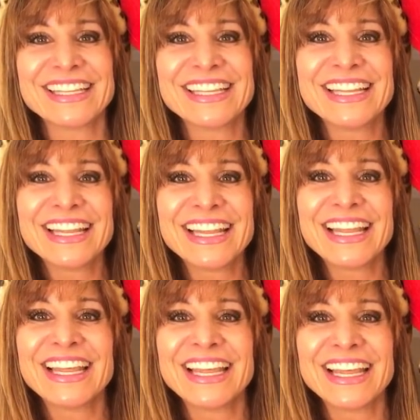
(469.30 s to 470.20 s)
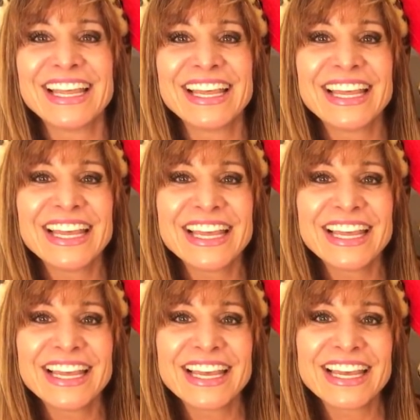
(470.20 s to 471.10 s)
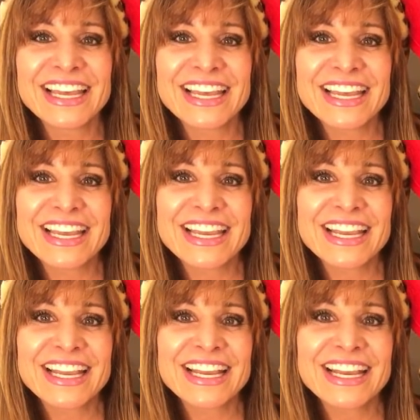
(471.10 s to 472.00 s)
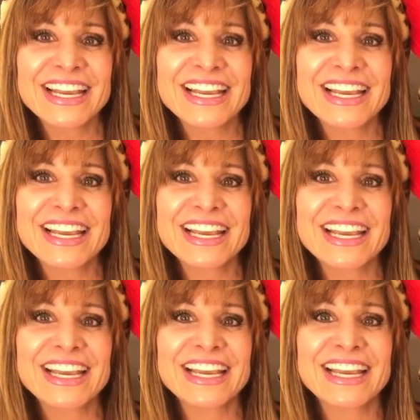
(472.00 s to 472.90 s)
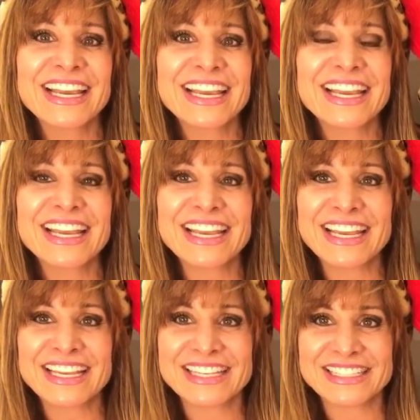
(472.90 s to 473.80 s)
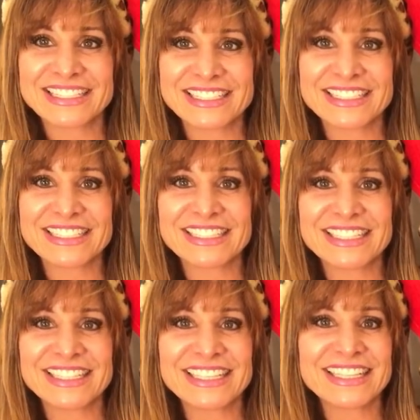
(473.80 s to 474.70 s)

No words are spoken by the person on screen.